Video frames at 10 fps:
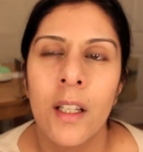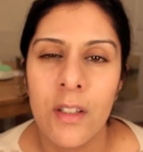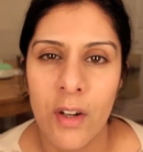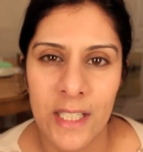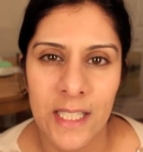
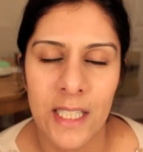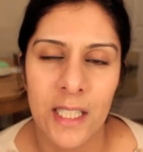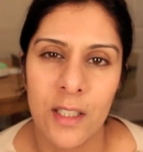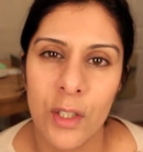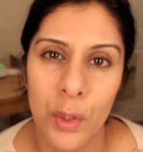
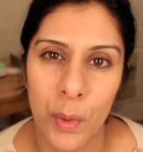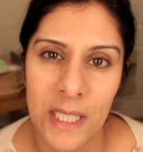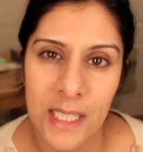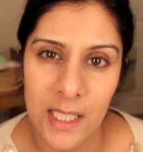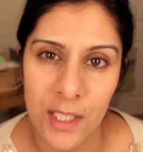19 to
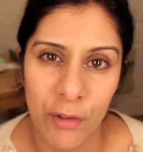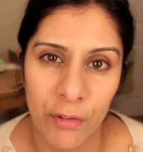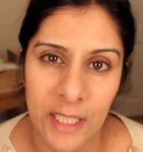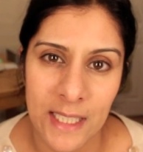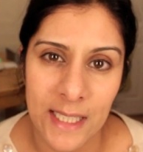20
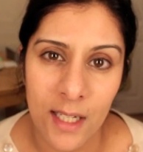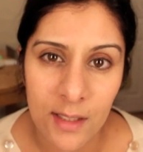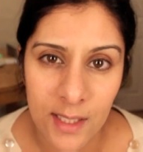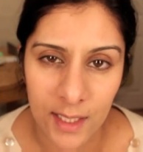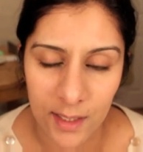degrees
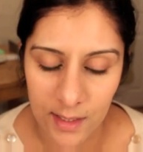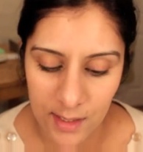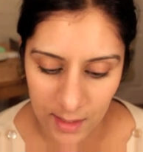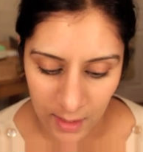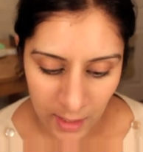
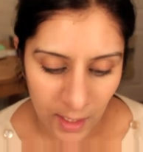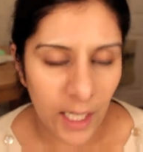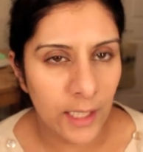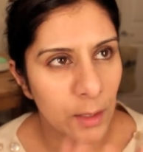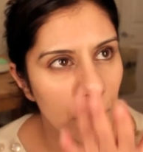Celsius.
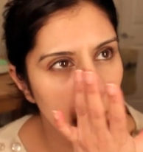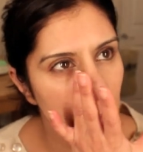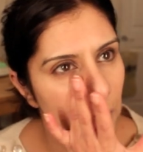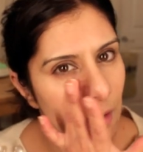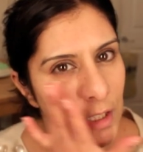At the
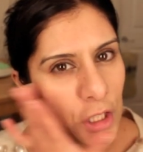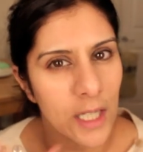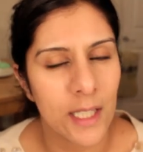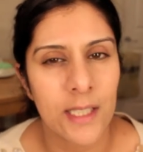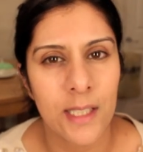moment I
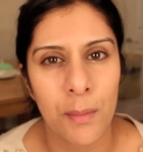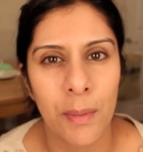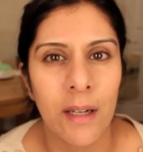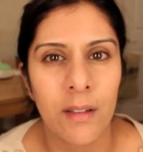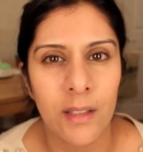checked, it's
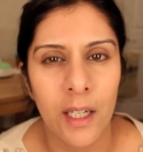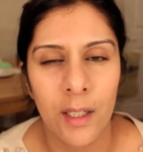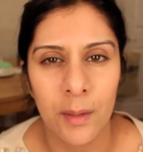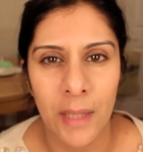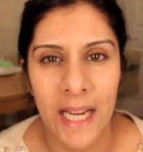about
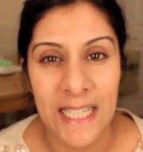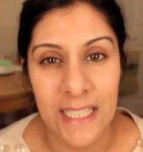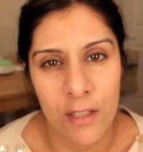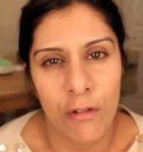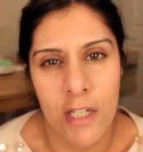
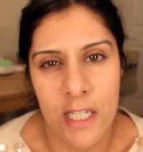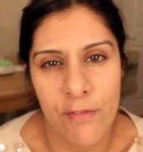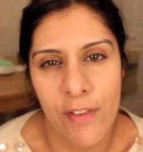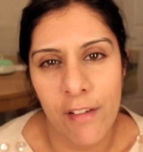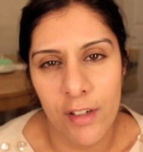80 degrees
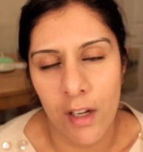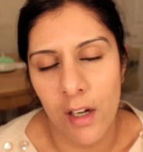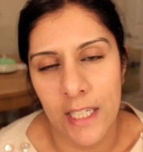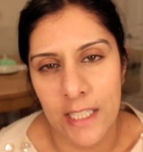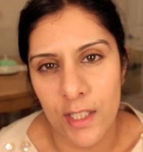
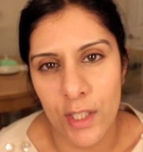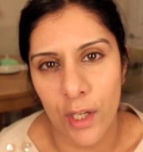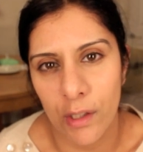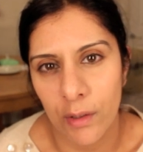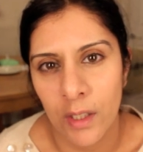Fahrenheit,
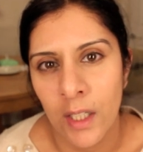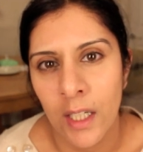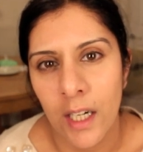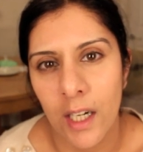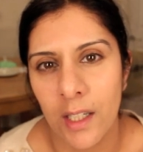so
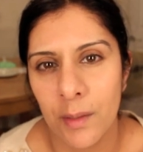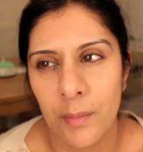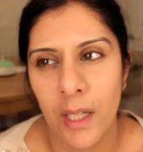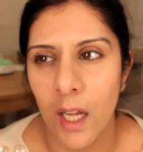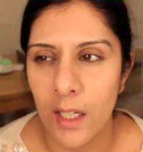
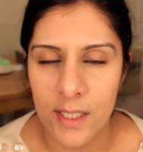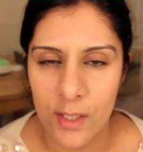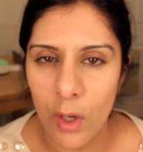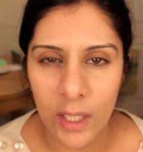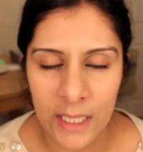it's
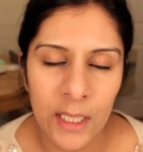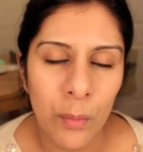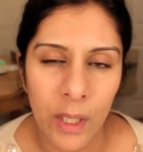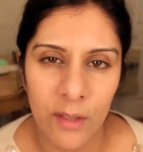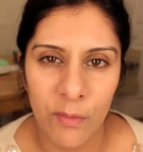not heat
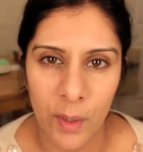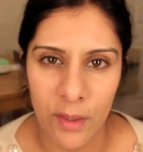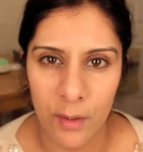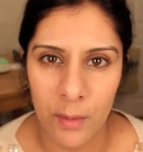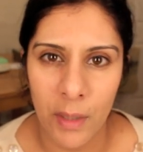wave
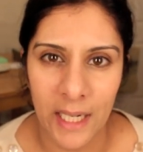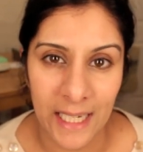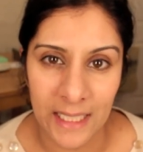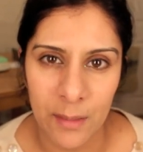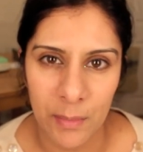weather by
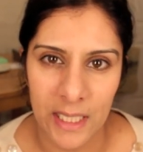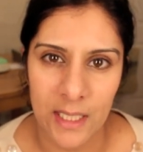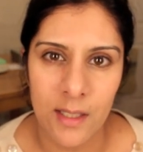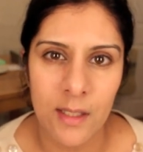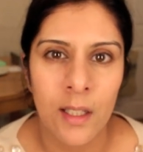any
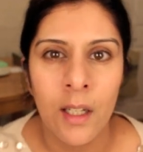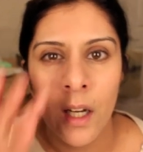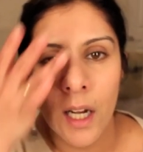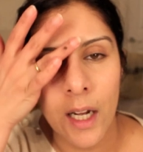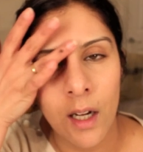means,
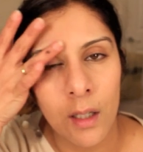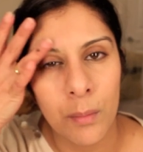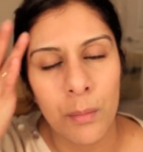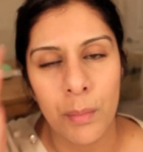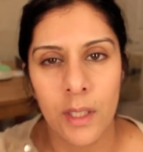
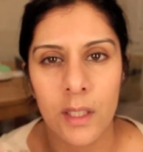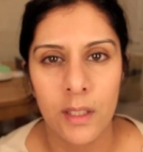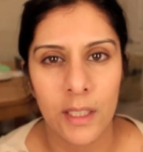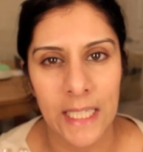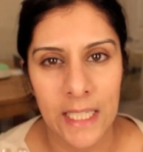but
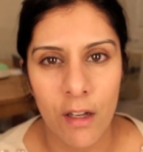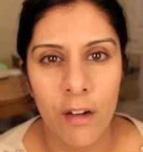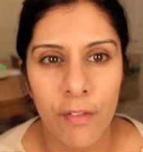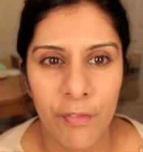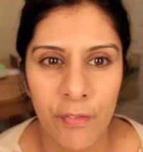
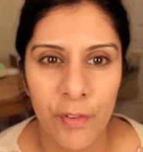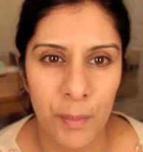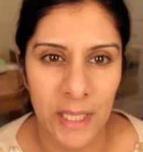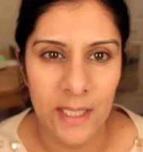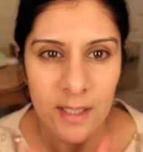enough for
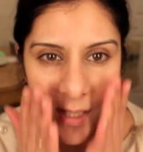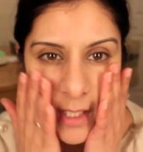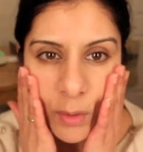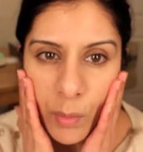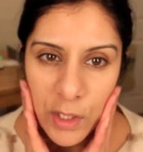me to
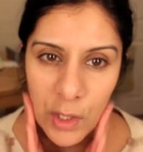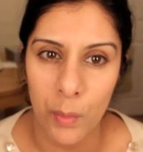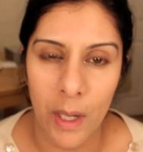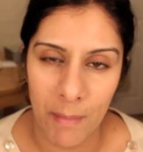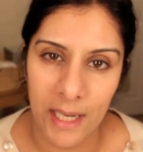still want to
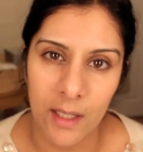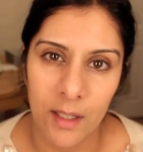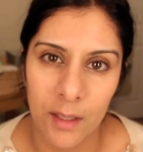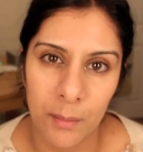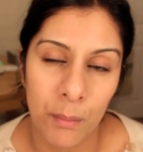wear
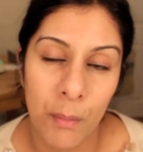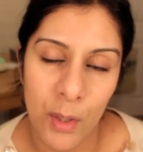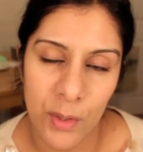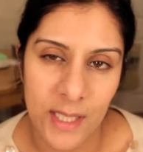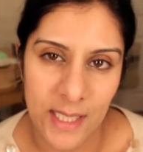makeup
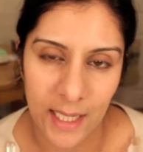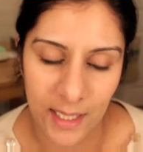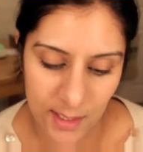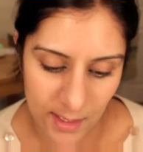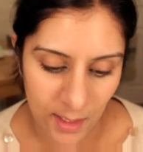most
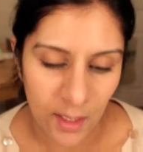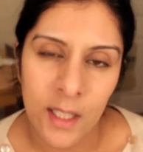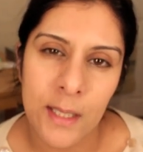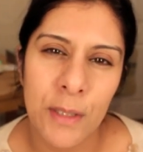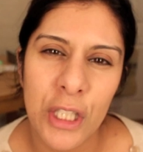days,
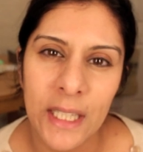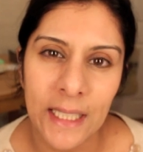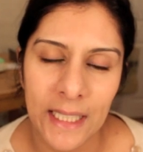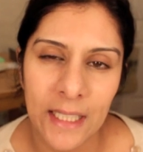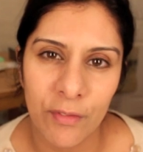especially in
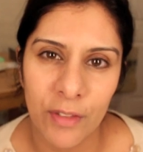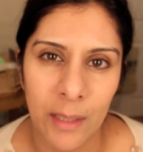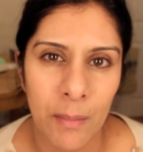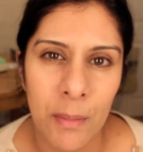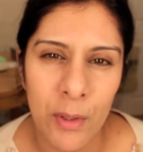the
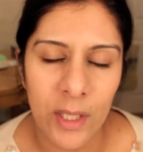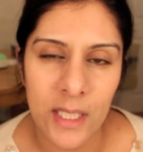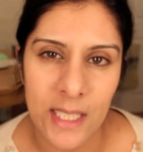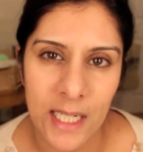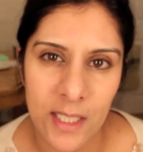evening, maybe not in
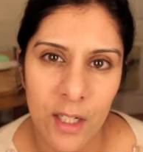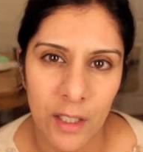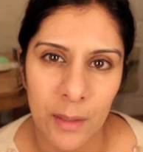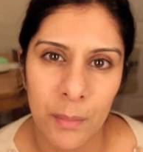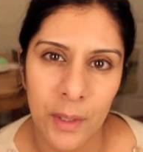the
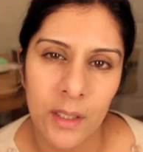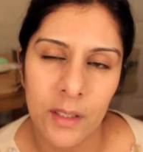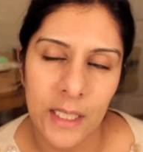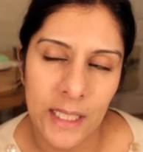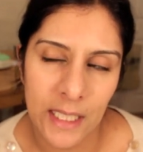daytime, but
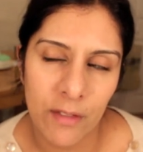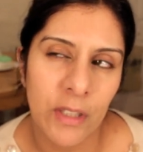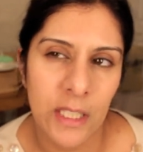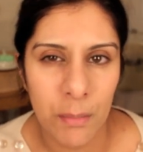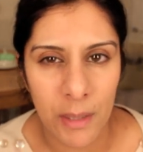in the
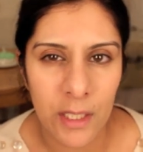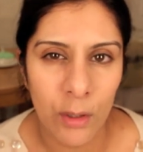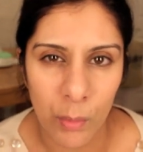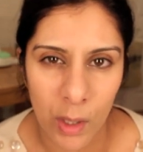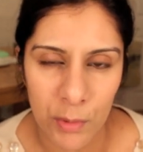evening, depending
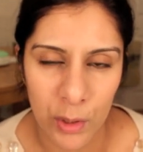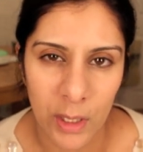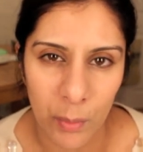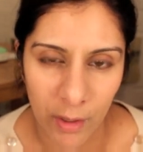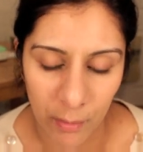on what I'm
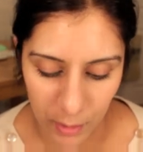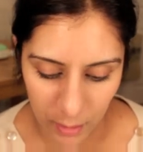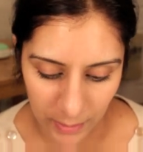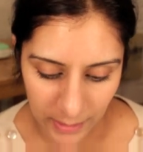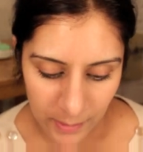doing and where I'm
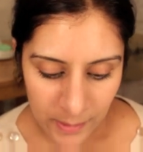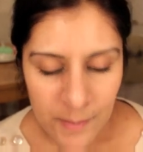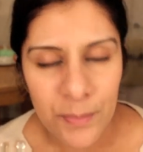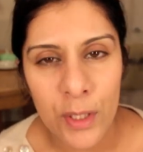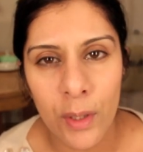going.
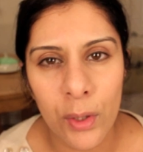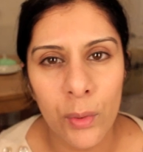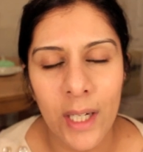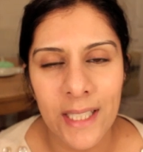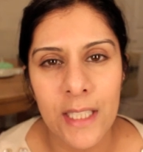So I
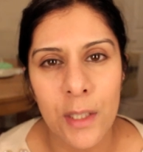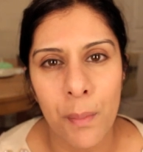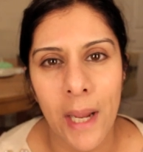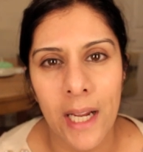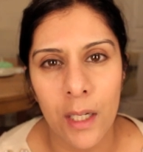thought I need to
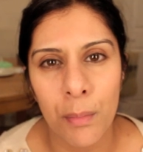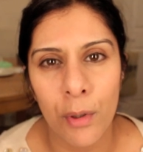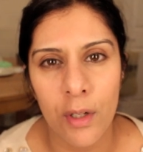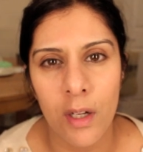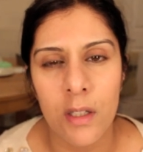pack
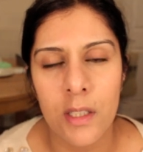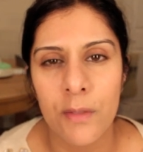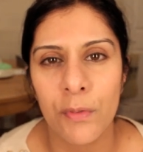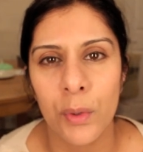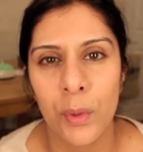products
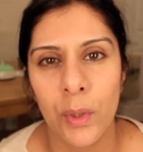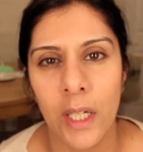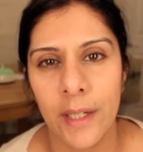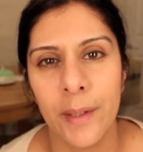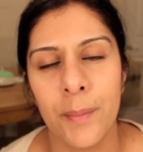for
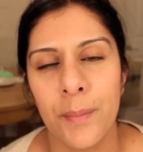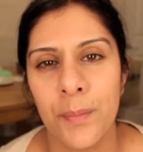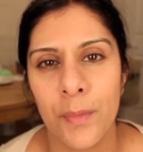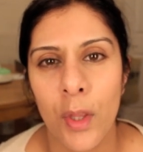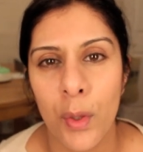
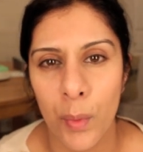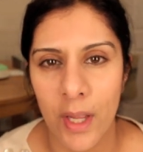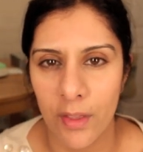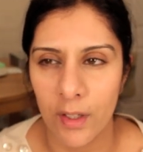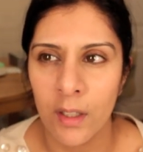the
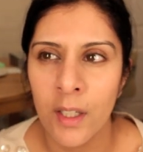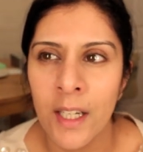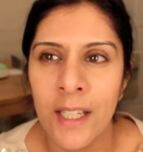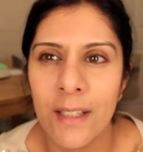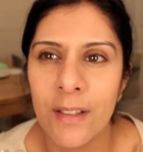weather.
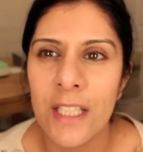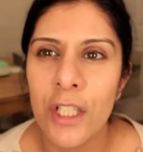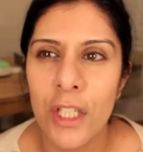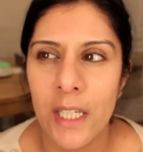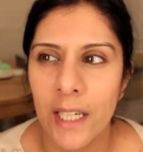Now,
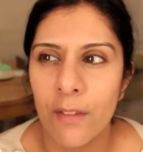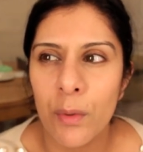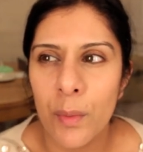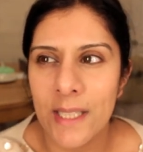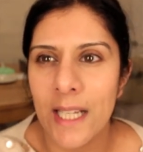initially, I've
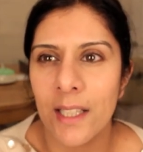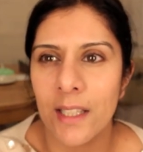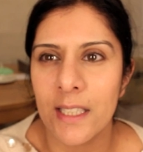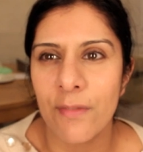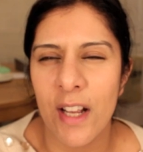always had
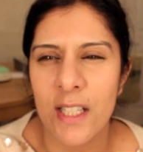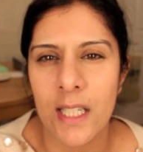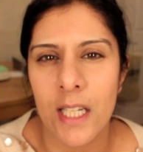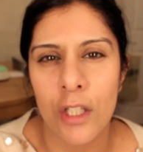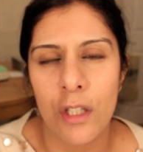this
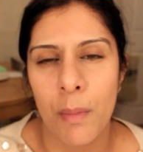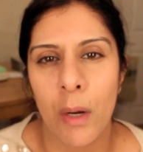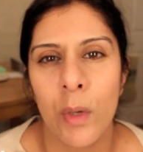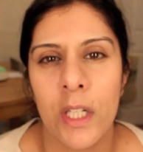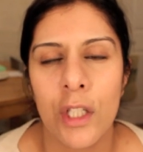fascination
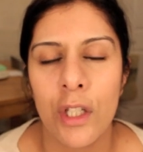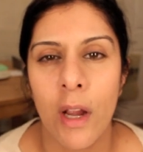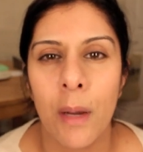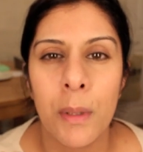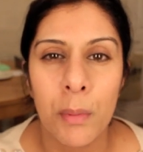about wanting to
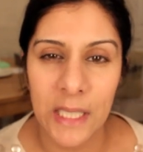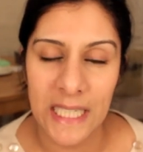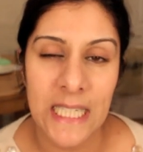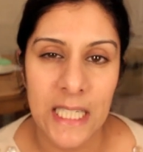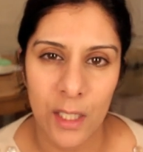know how people in
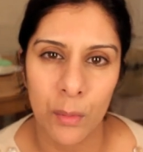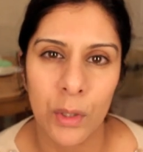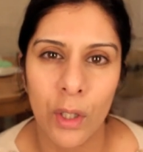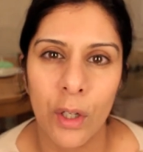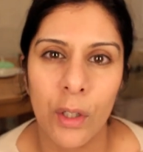India
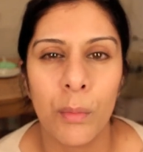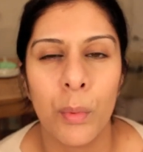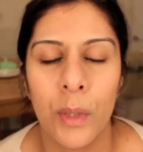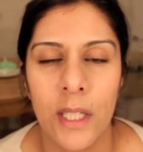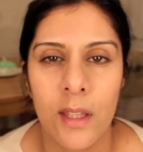would cope
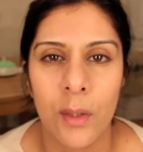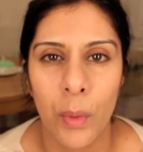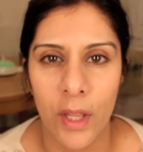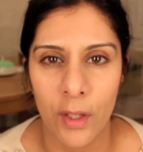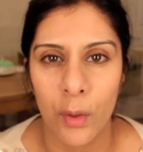with
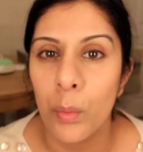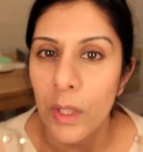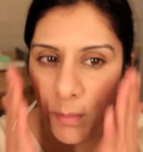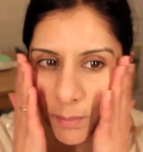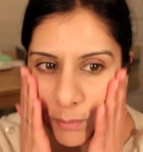weather,
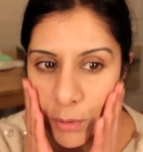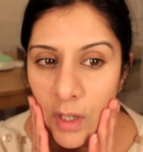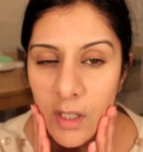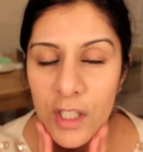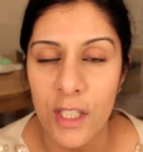with
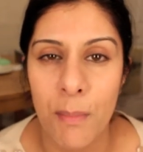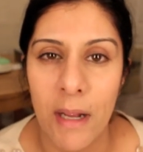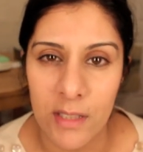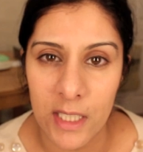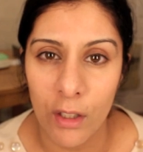products just
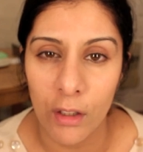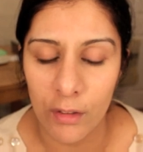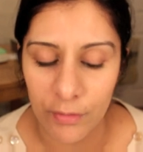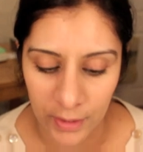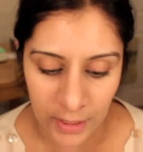melting
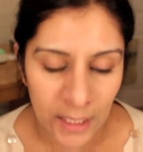off.